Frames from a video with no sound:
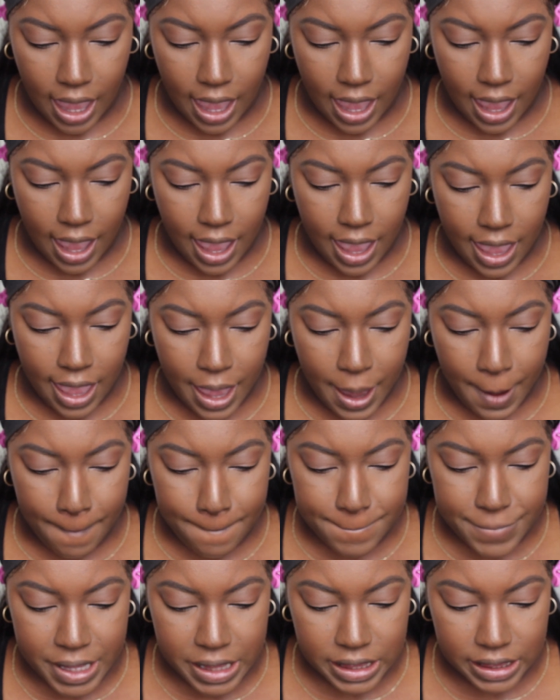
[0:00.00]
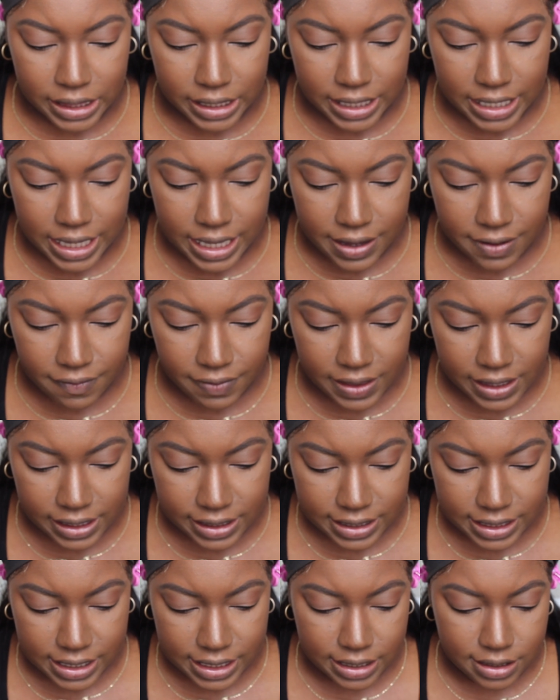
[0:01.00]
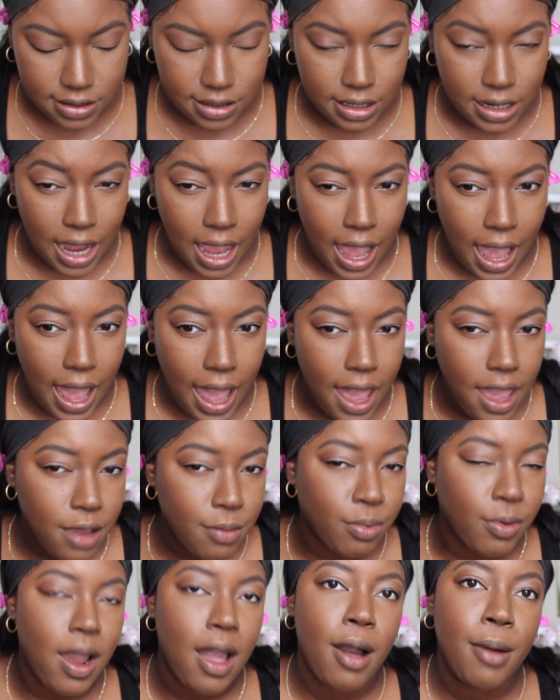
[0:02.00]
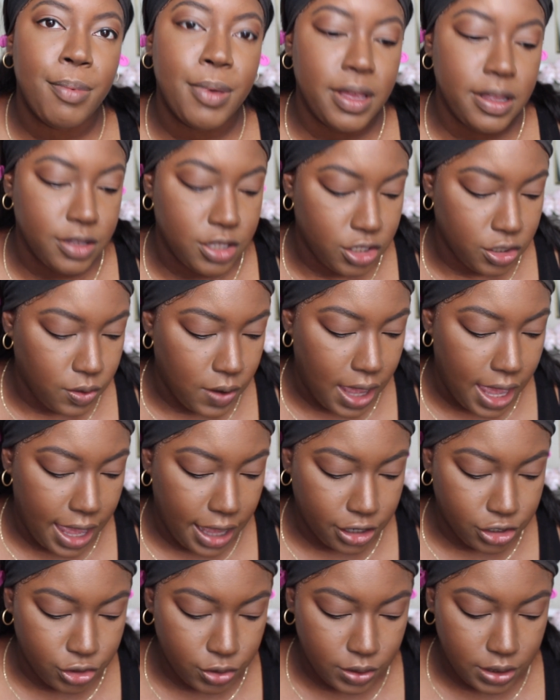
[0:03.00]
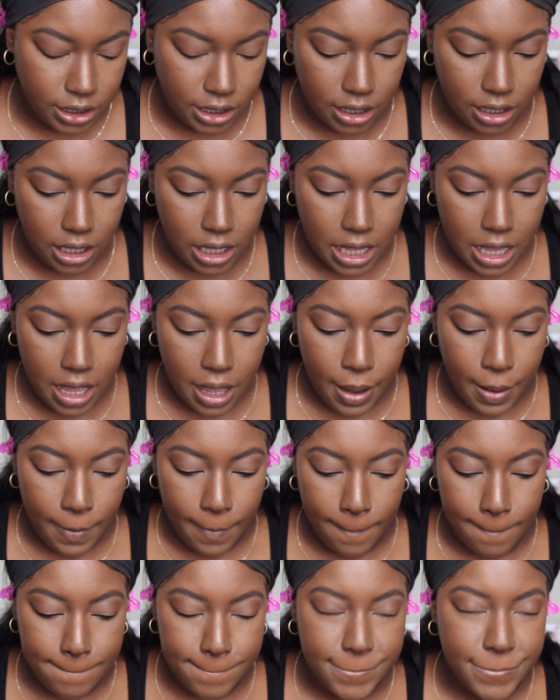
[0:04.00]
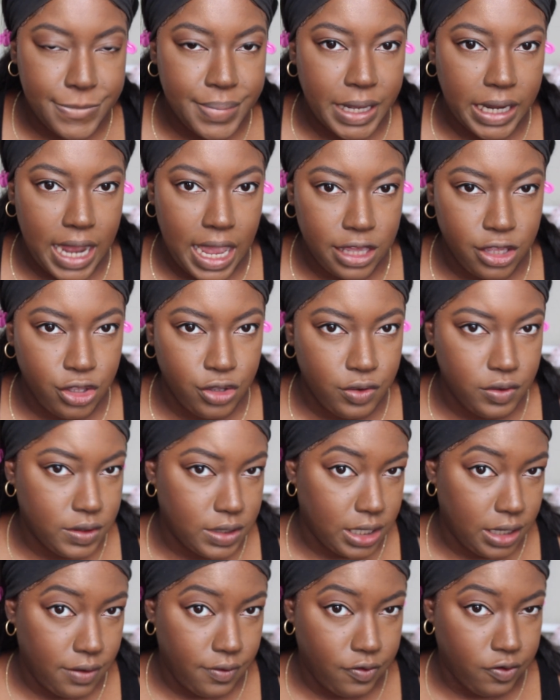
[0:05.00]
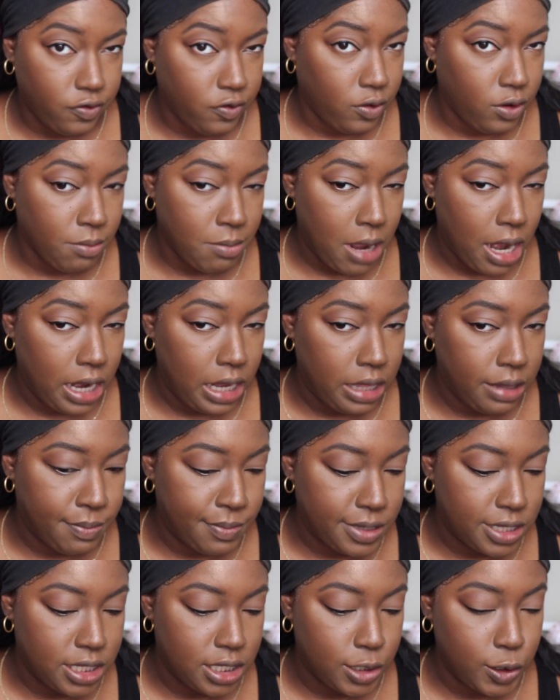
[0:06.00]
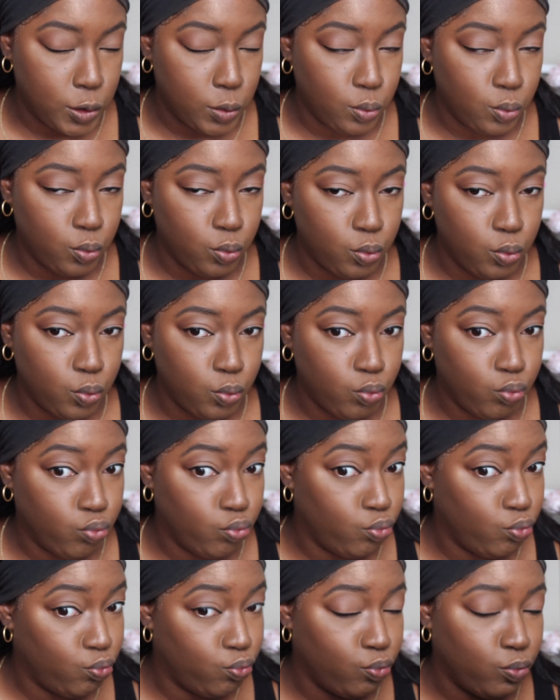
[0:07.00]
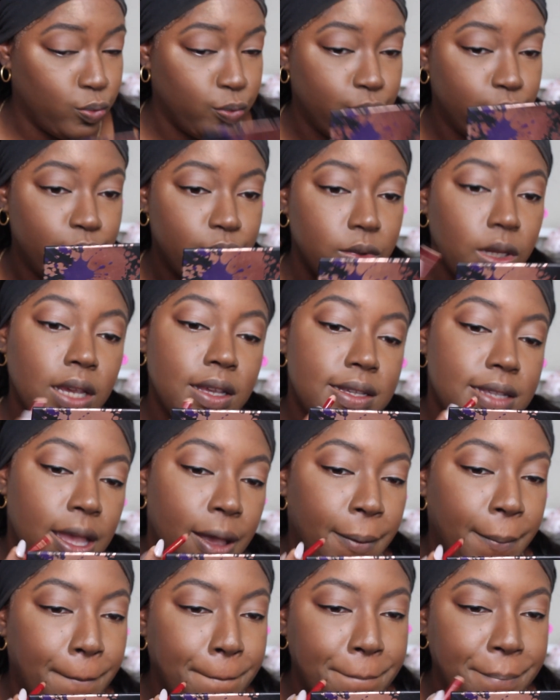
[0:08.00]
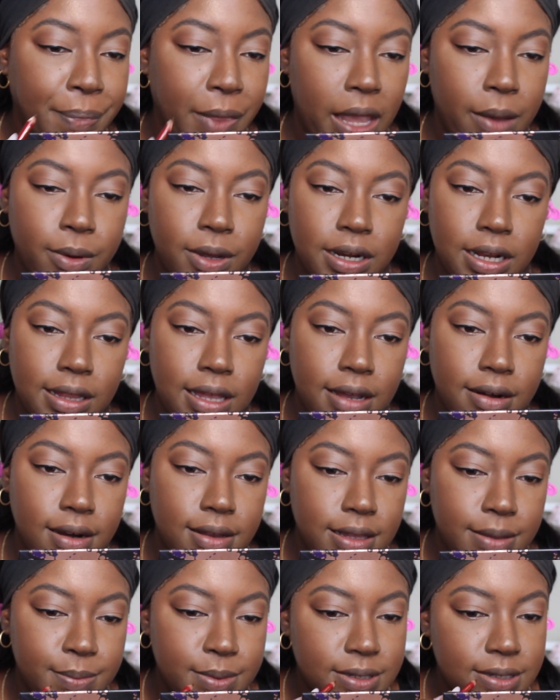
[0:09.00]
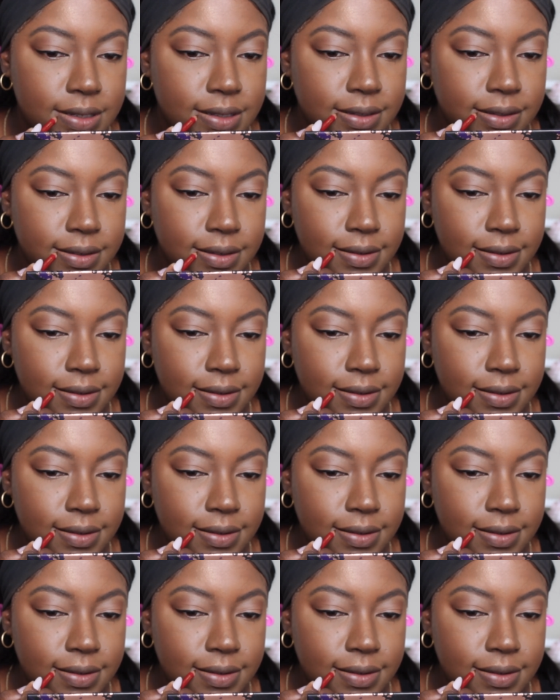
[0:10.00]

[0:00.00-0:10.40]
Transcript: I believe this is an eyebrow pencil actually, but I use it for my lips. So now we're gonna line our lips.